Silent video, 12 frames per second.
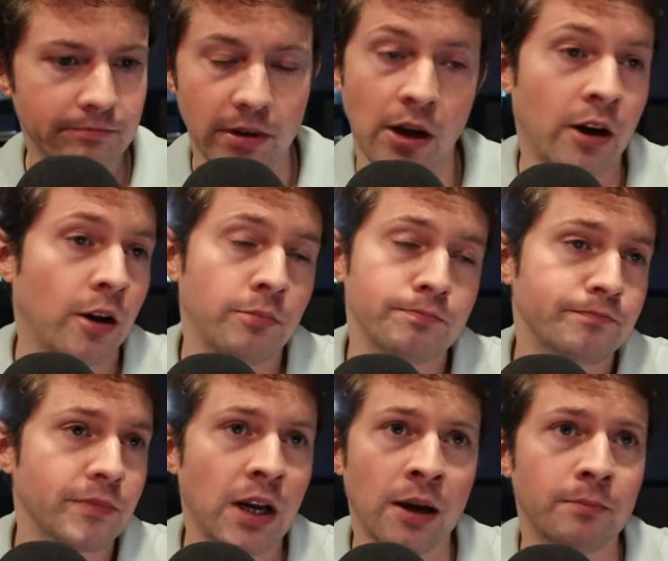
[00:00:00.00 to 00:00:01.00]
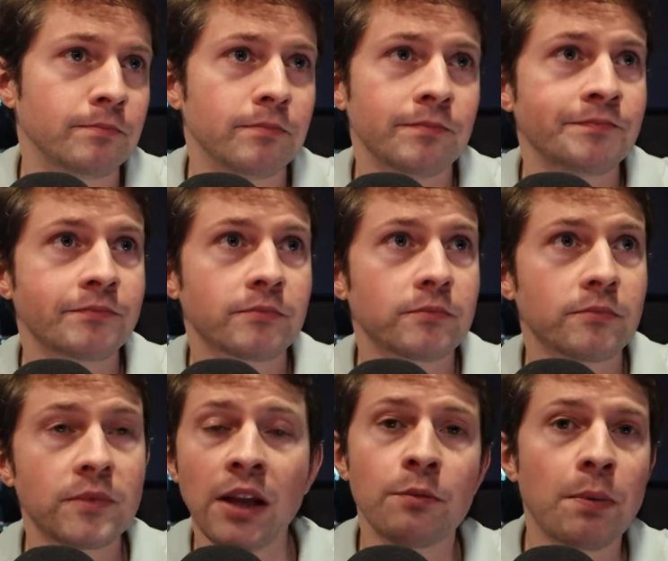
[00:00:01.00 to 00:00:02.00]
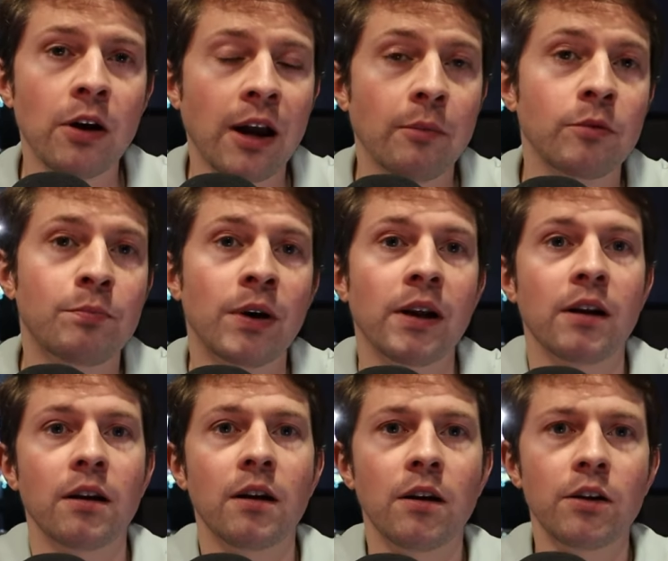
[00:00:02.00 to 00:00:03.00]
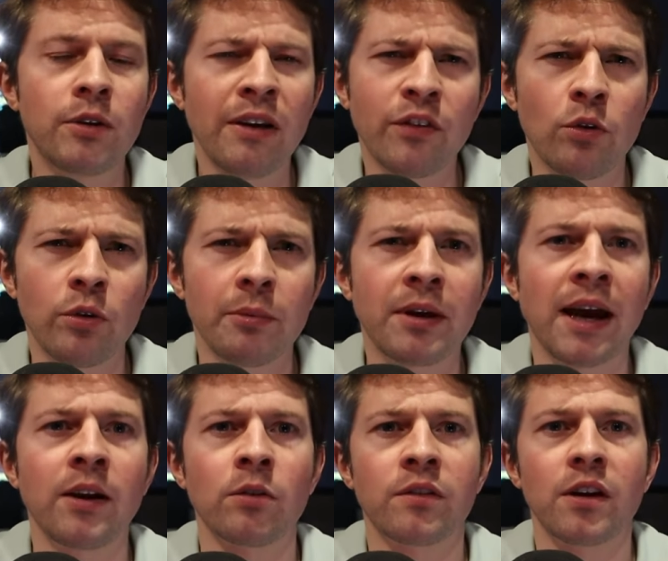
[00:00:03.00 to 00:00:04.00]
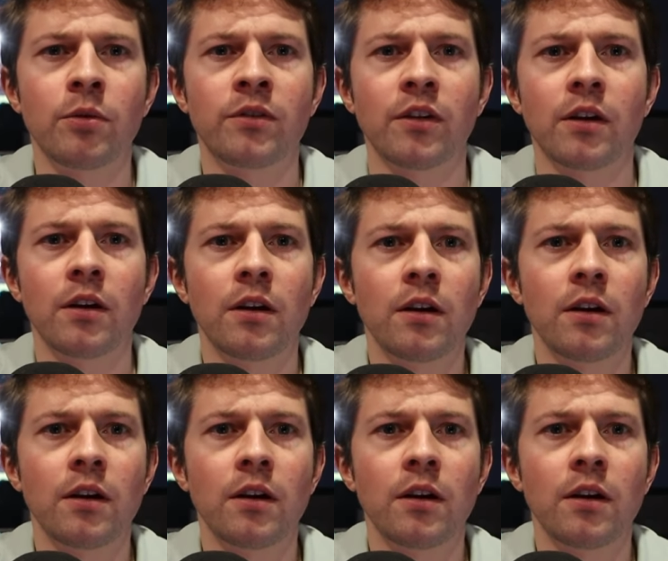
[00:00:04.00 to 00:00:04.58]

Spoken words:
I know. Dennis Bergkamp was brilliant. You'd never call him chaotic, would you?